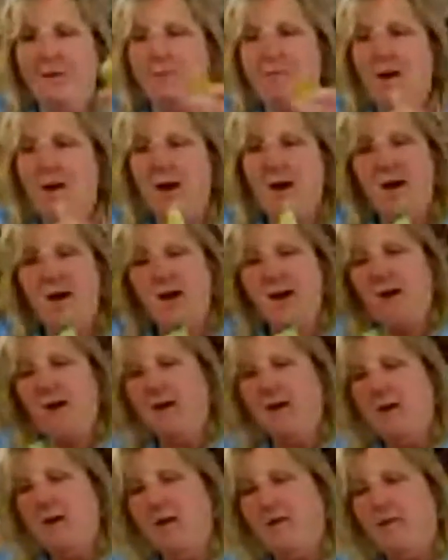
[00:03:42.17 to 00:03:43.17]
I
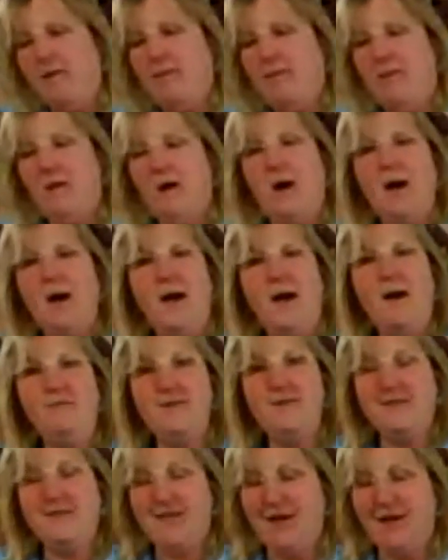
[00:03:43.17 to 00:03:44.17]
have
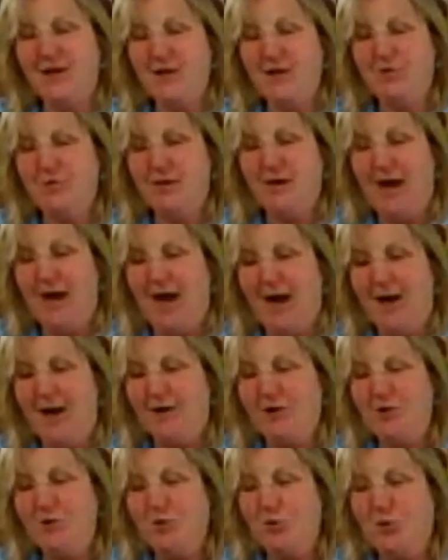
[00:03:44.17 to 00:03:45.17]
to tell you, the
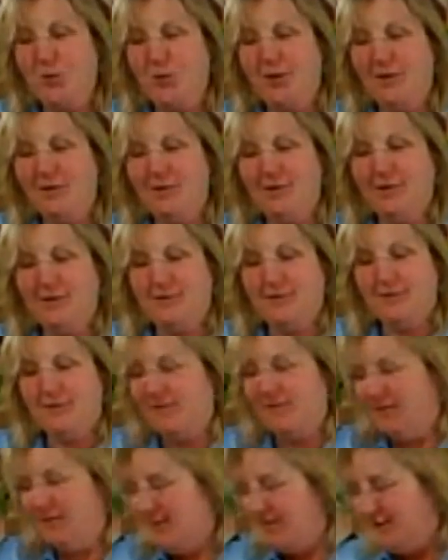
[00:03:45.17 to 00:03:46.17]
AccuQuilt
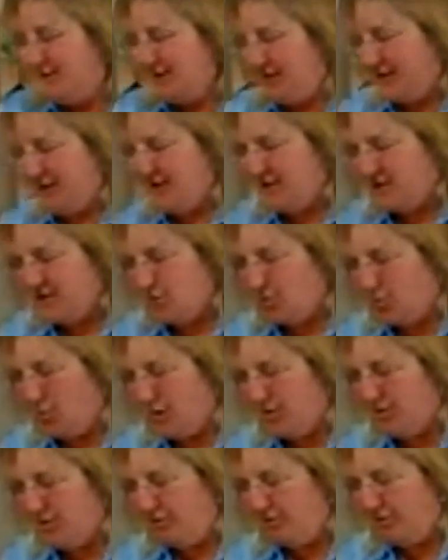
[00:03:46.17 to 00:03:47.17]
is a
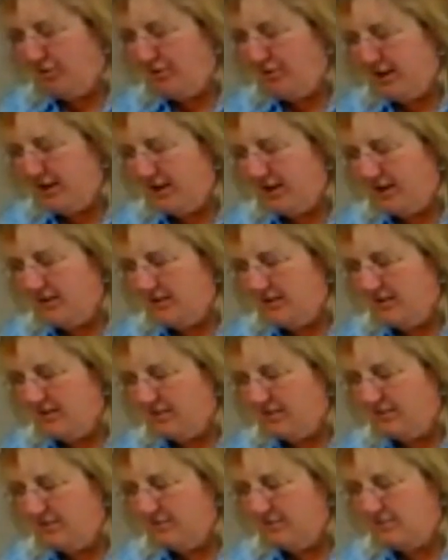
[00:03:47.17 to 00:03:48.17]
wonderful thing.
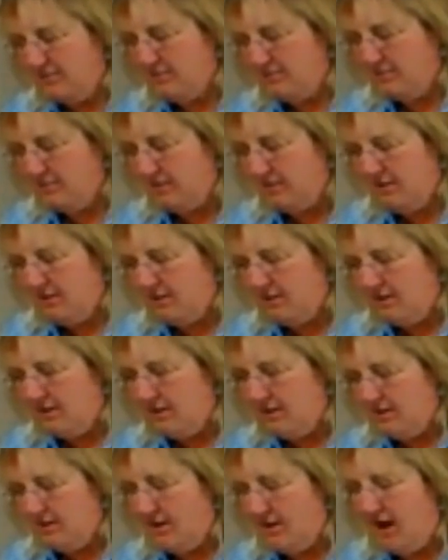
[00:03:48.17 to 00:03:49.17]

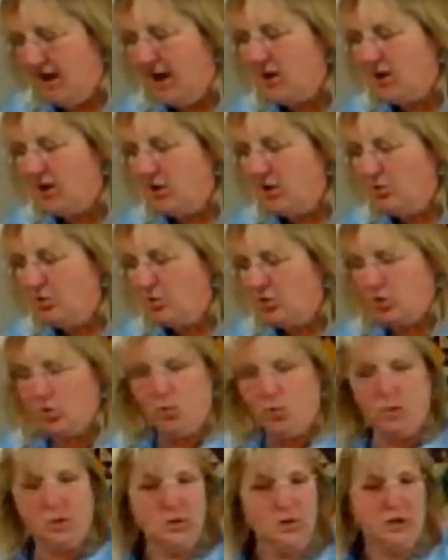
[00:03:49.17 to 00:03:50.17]
The
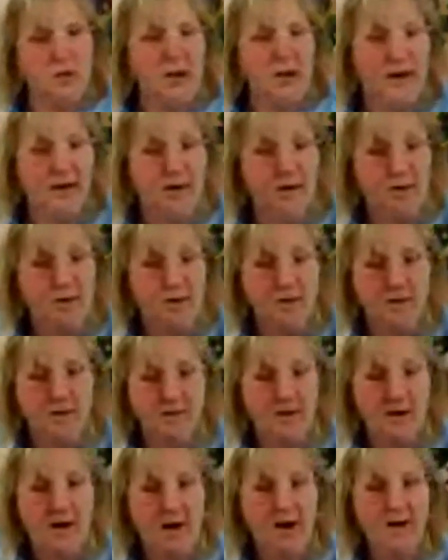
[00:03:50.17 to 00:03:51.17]
AccuQuilt cutter.
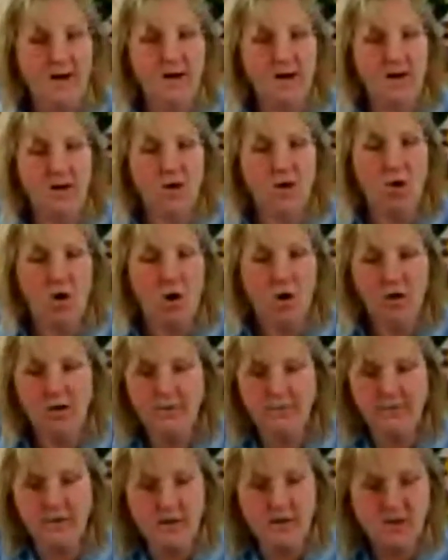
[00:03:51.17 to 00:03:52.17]
I cut all
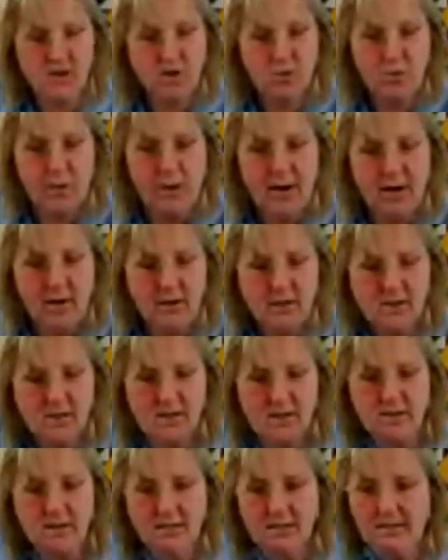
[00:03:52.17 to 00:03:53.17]
of these
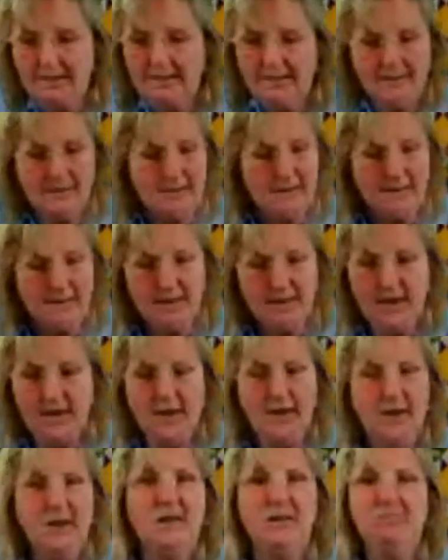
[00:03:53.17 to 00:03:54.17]
squares
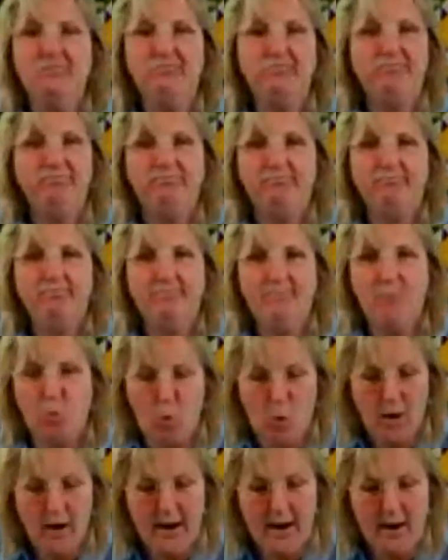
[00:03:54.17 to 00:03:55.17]
in
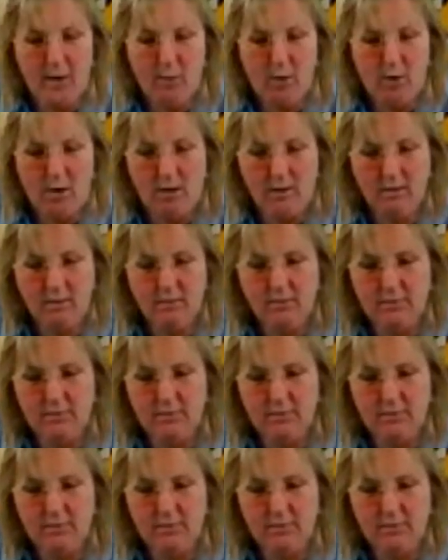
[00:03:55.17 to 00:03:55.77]
1 hour.